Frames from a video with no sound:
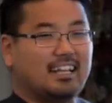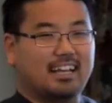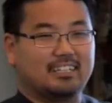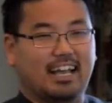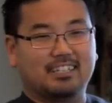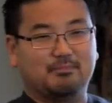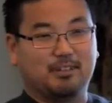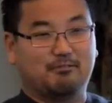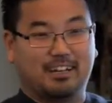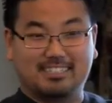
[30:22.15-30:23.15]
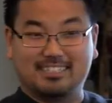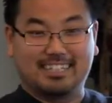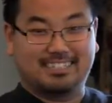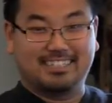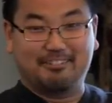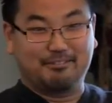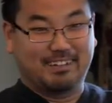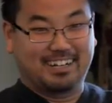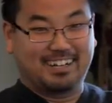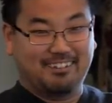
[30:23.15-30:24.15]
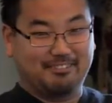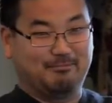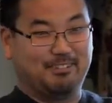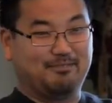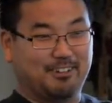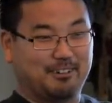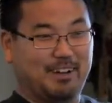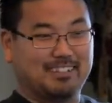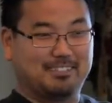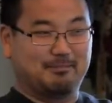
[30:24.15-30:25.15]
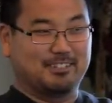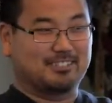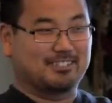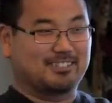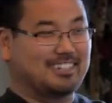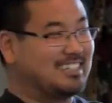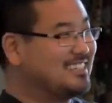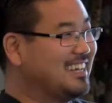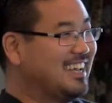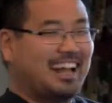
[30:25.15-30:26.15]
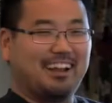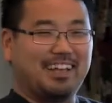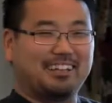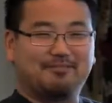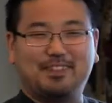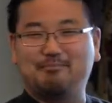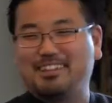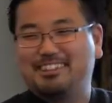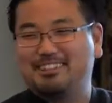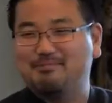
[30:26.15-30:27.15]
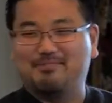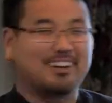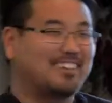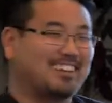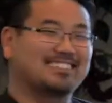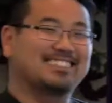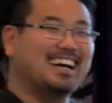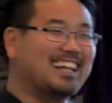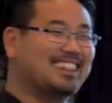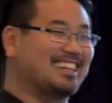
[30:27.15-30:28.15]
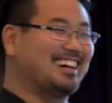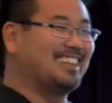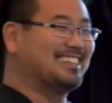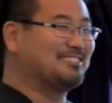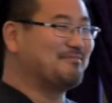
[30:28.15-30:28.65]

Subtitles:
has asked me questions that's never been covered before about spiritual journeys. And I'm like flipping through the book. I'm like, there's nothing on this,